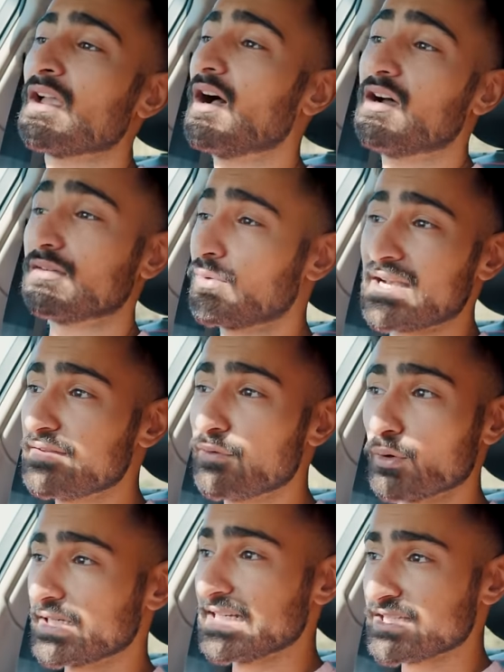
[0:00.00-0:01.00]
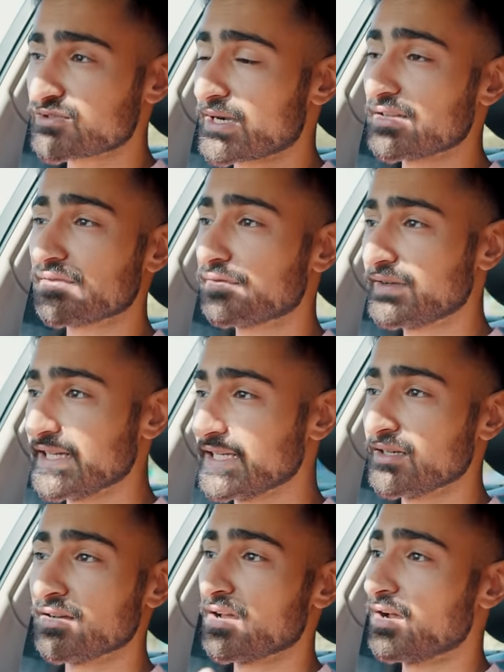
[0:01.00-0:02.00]
2014 2014s,
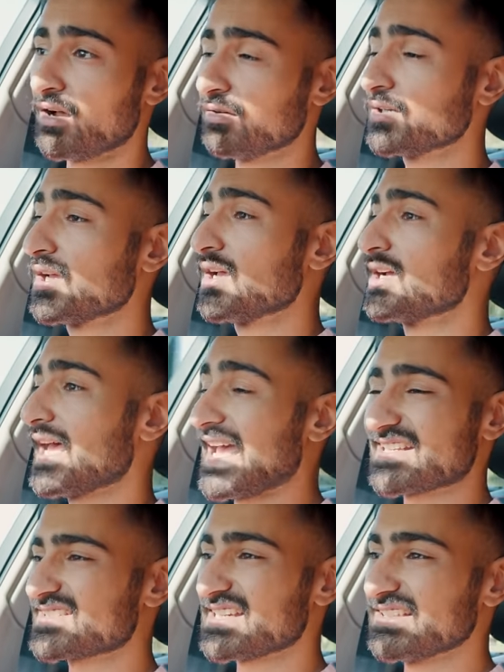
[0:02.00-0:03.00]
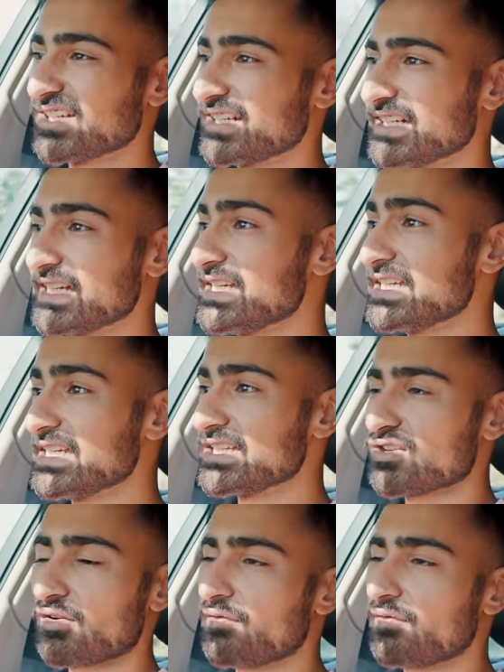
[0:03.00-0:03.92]
2015 uh, uh X330Ds or